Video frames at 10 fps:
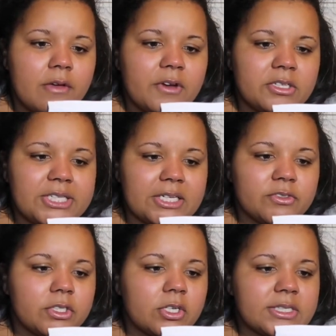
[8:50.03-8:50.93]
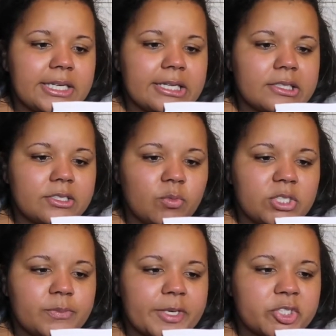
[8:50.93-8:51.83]
folk tales from across England in
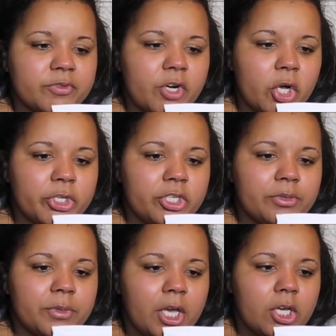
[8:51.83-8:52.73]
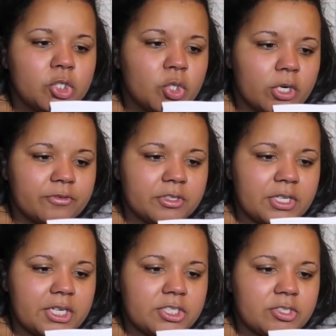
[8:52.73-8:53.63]
one special volume, drawn from the
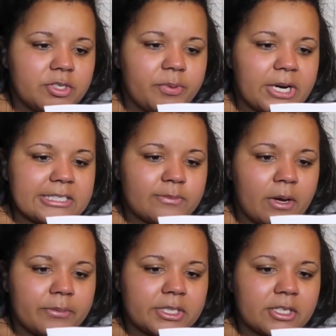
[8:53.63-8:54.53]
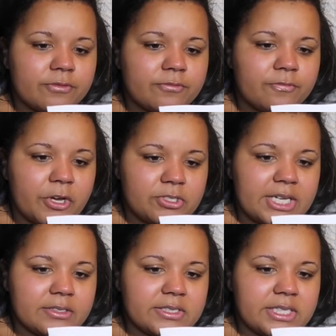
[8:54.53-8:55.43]
History Press popular folk
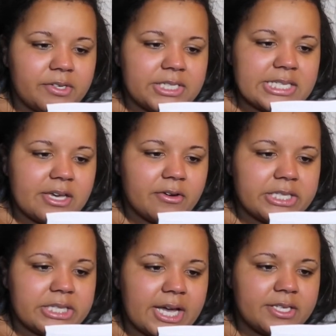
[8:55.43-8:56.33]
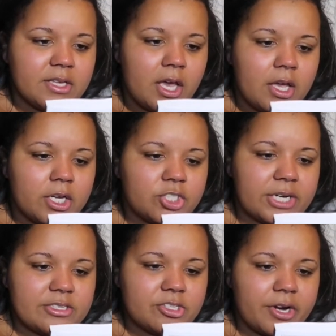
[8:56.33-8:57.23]
tale series. Herein lies the
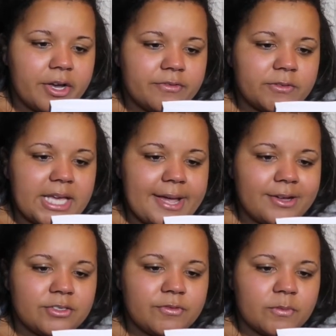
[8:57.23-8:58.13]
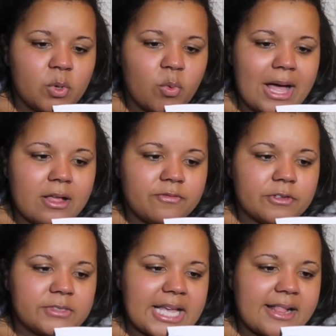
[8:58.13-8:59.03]
treasure trove of tales from a wealth
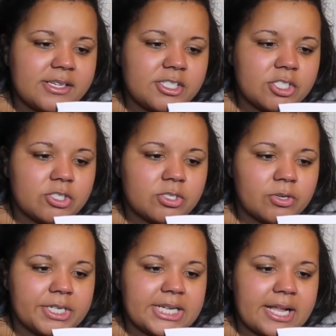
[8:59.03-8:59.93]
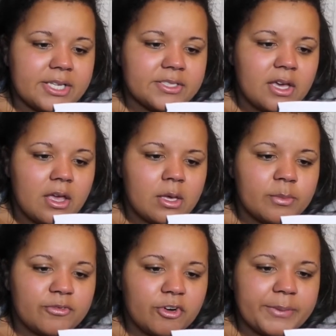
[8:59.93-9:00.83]
of talented storytellers
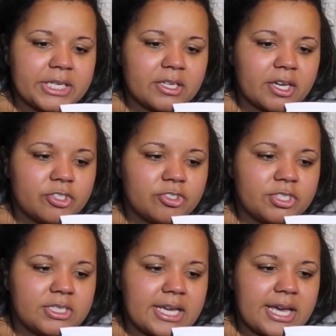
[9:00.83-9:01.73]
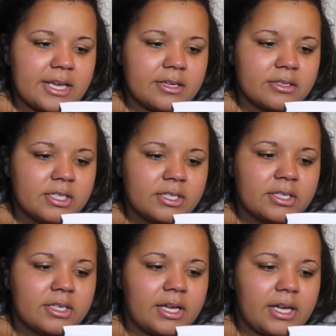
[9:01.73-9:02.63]
performing in the country today.
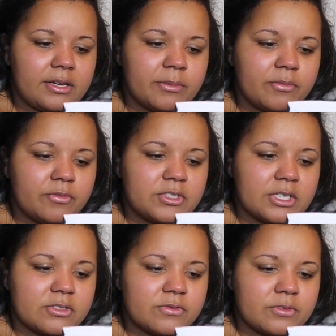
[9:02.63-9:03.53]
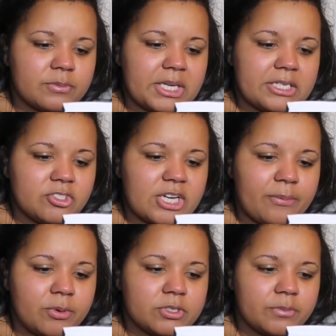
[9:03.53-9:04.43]
Um, so it's from hidden chapels and